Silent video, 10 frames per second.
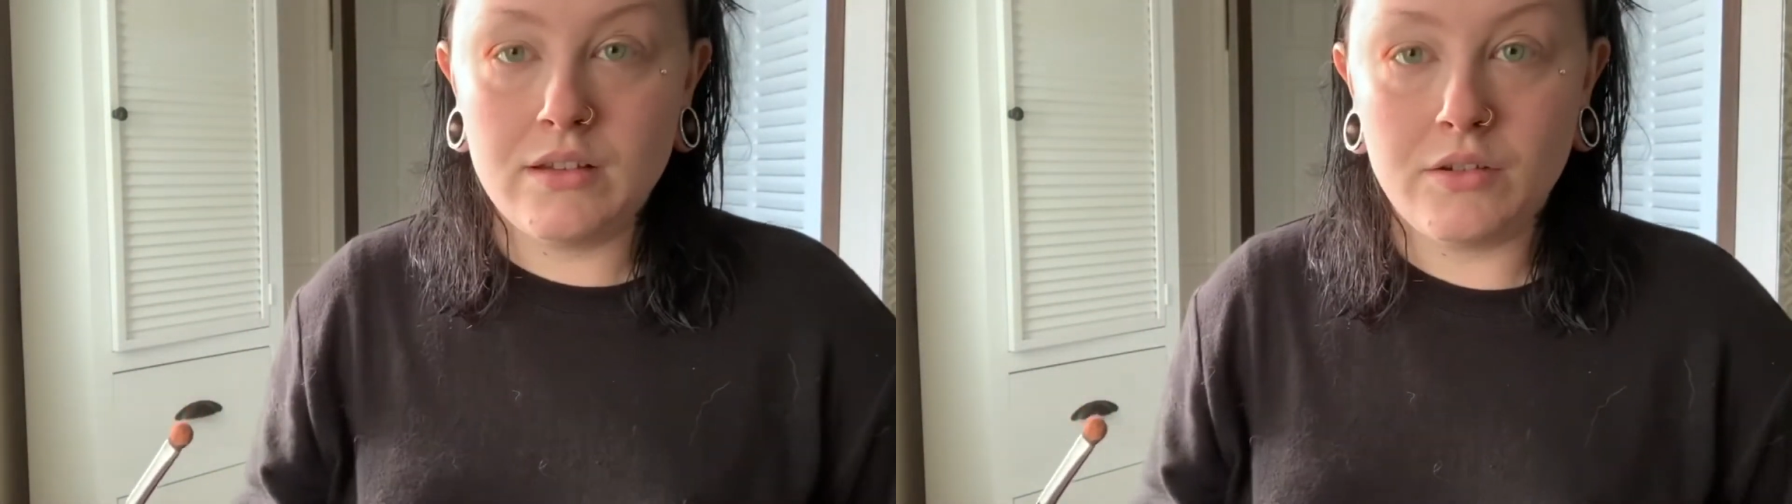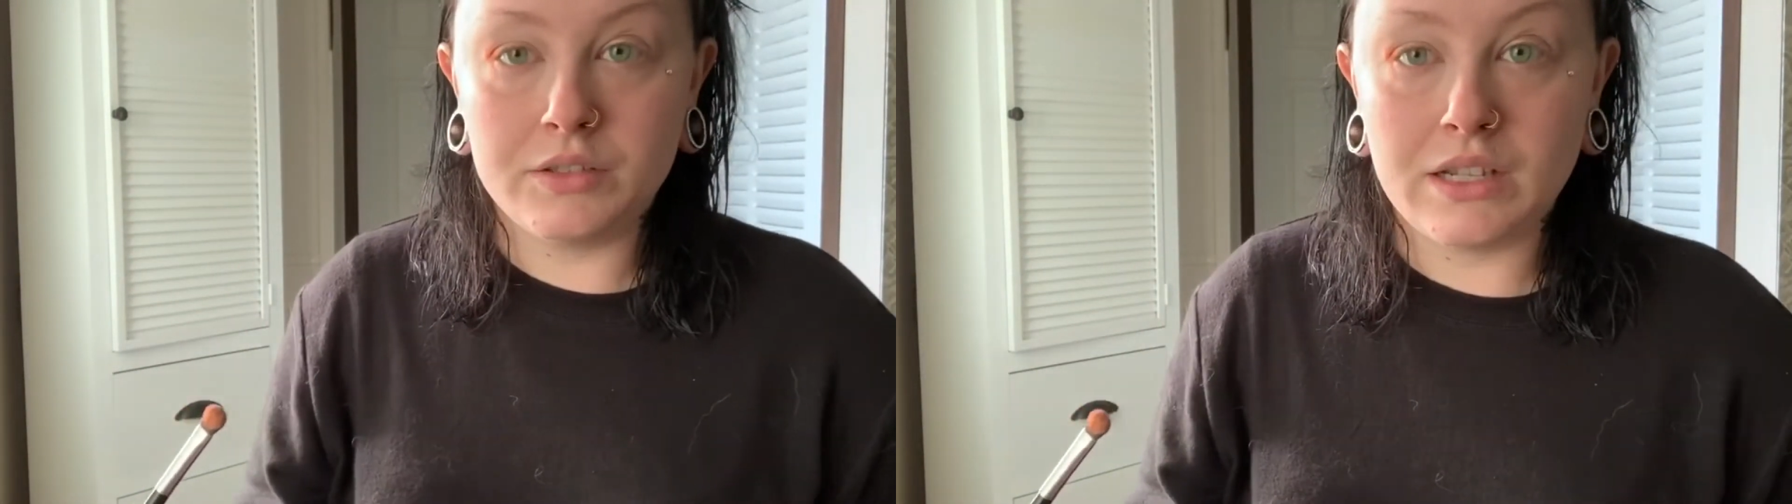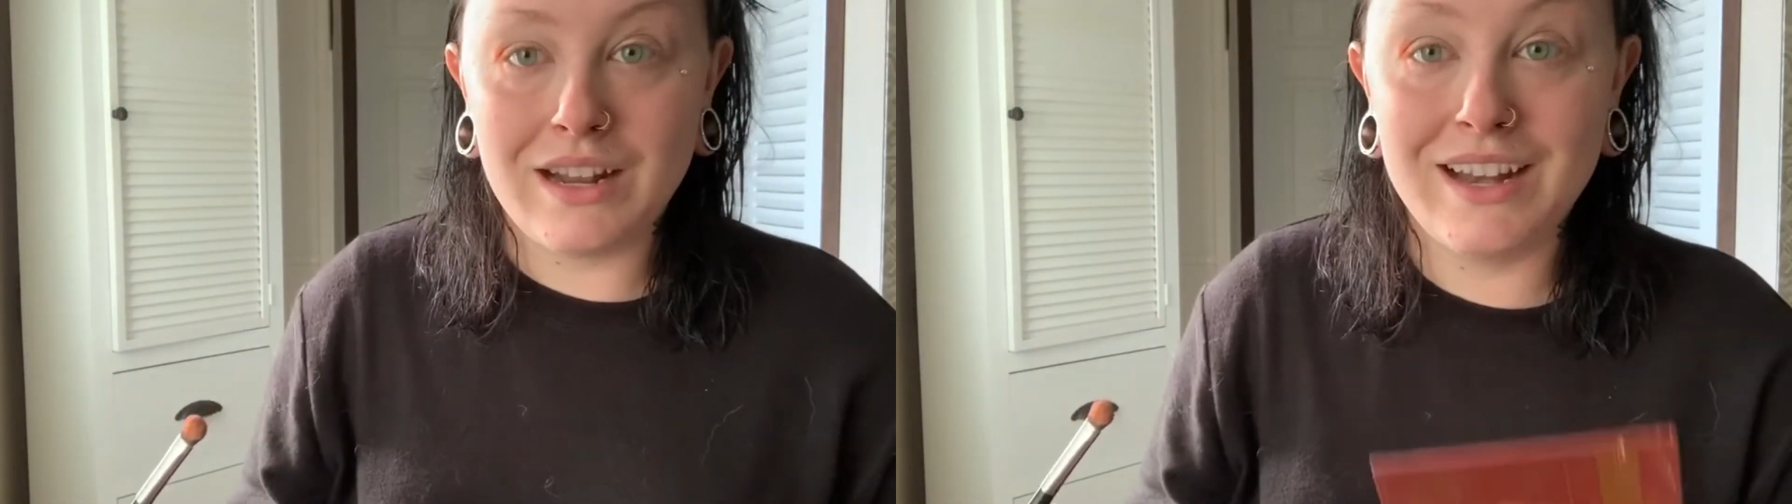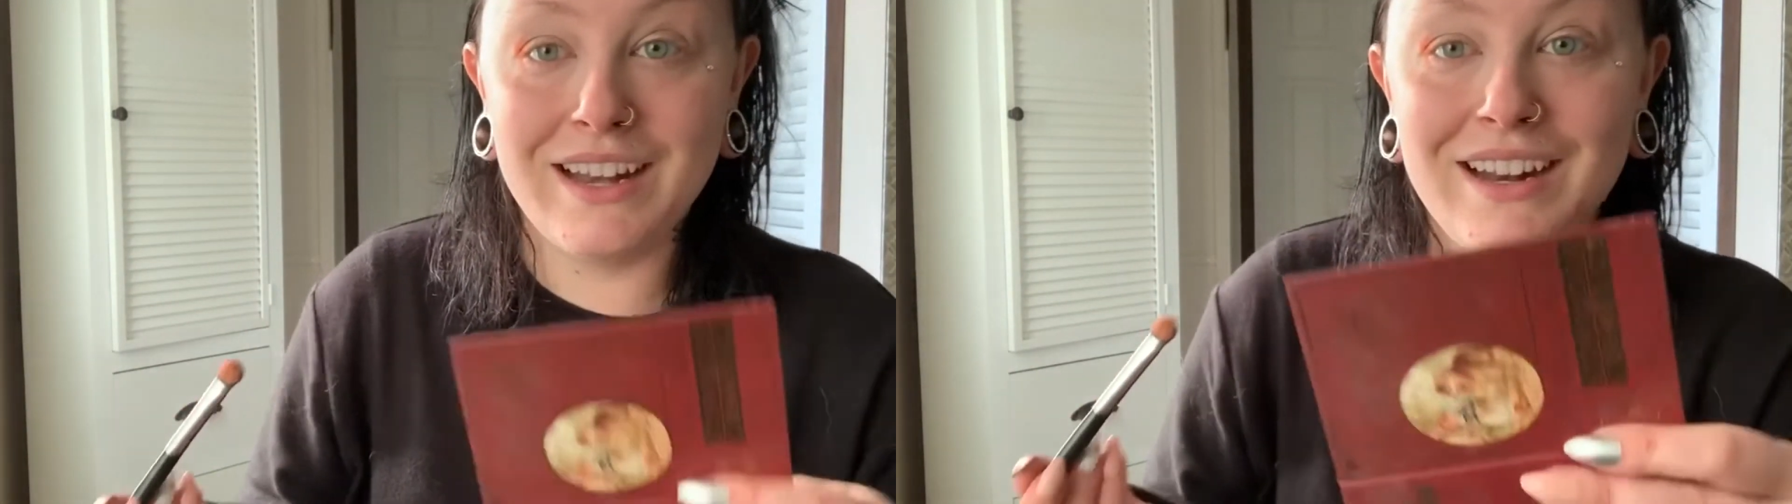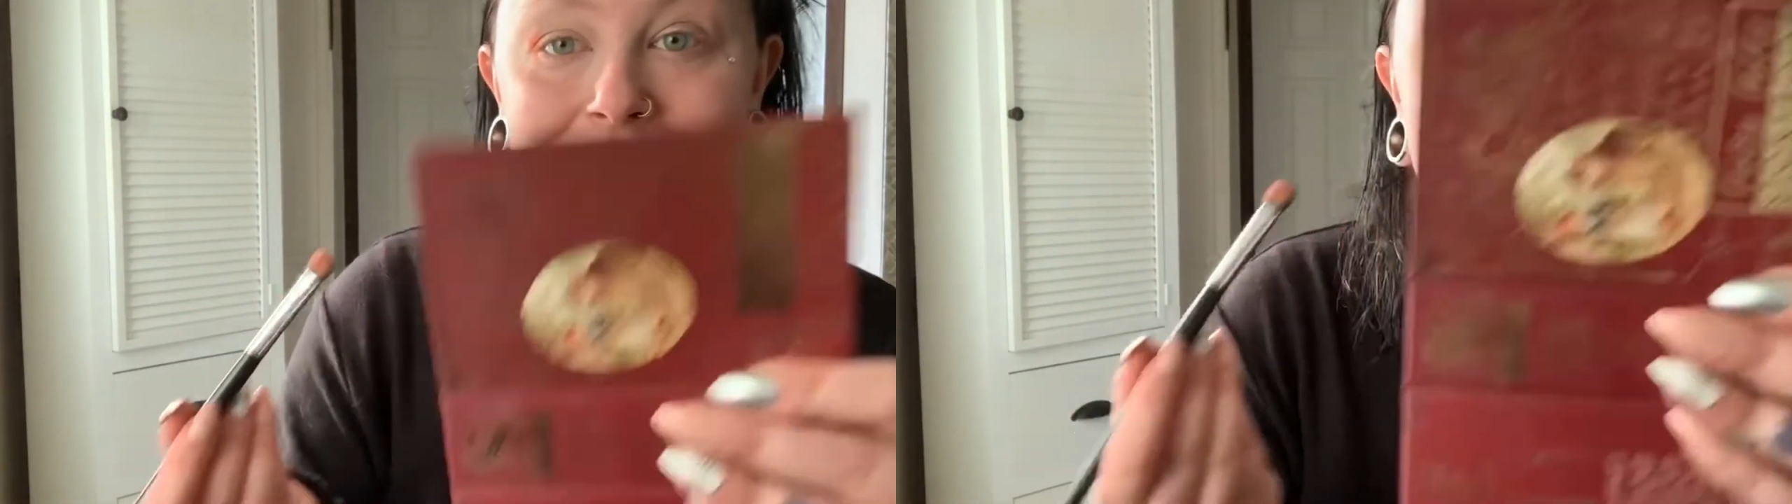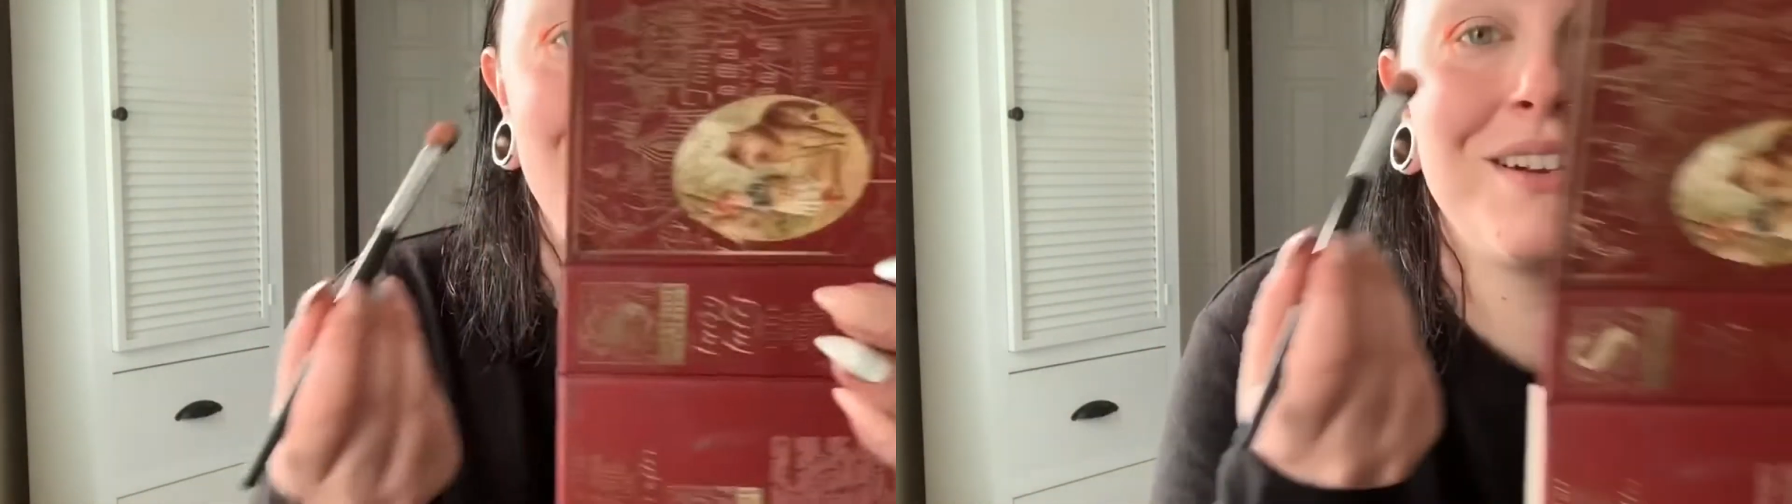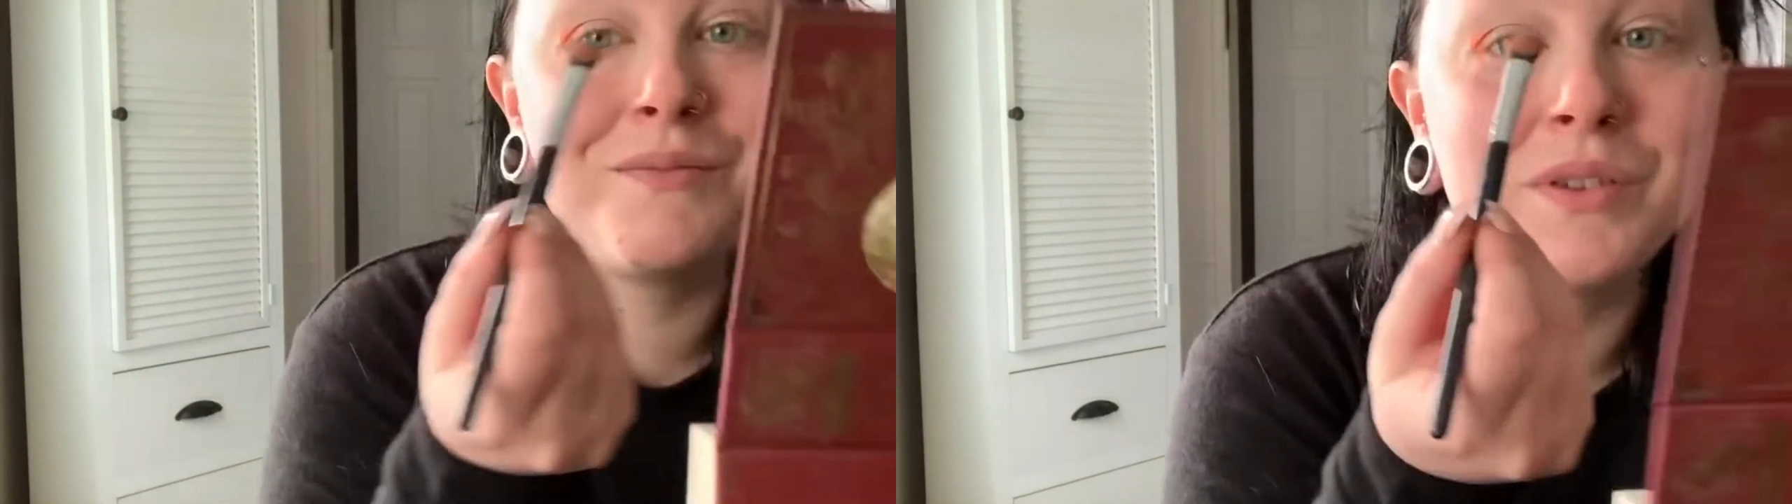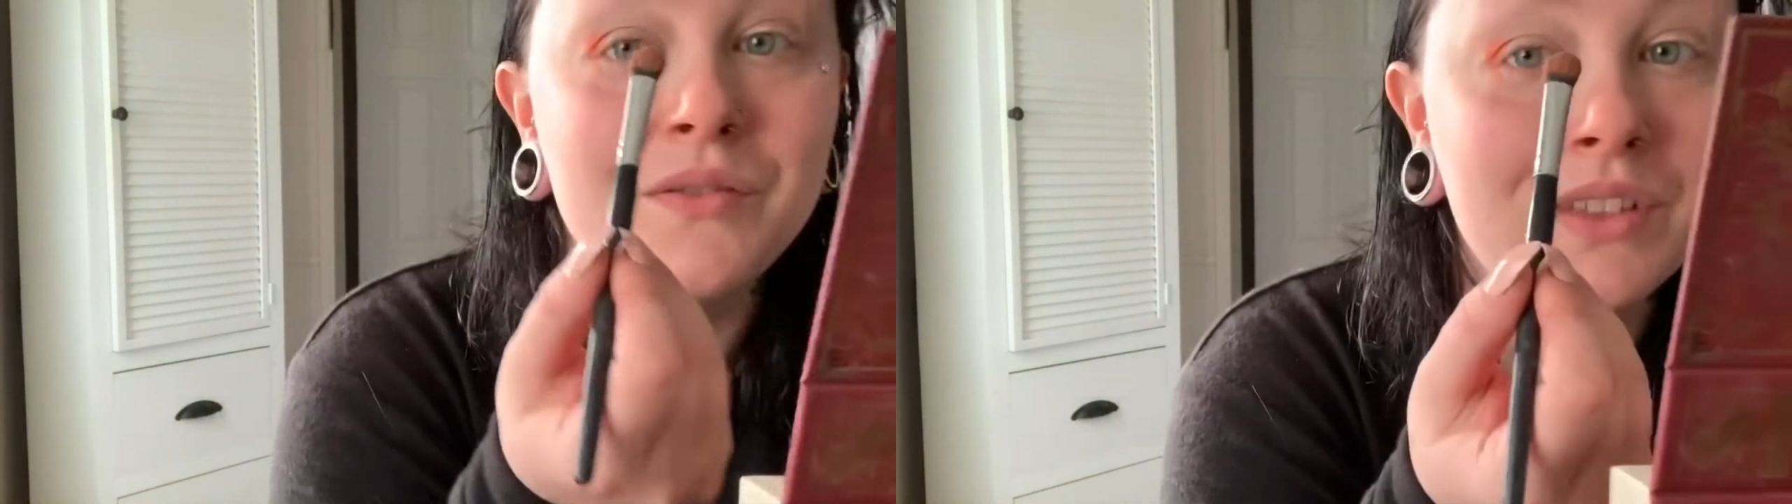Hold on, I need a
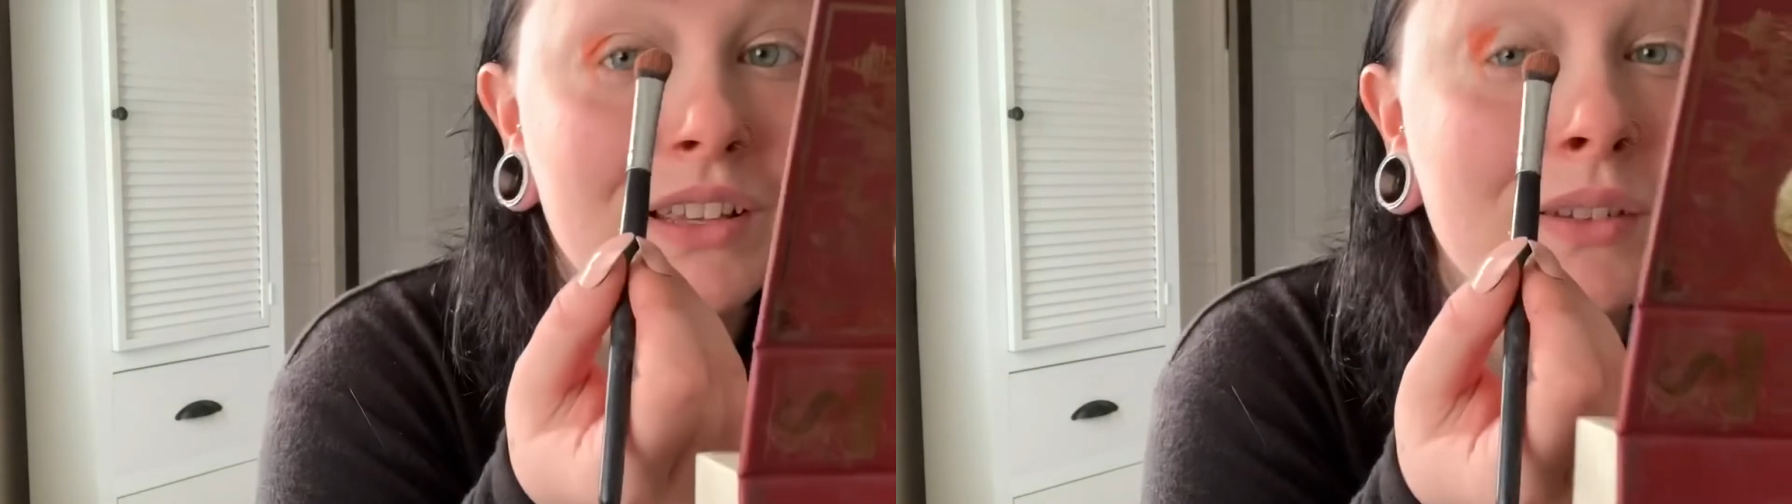mirror for this.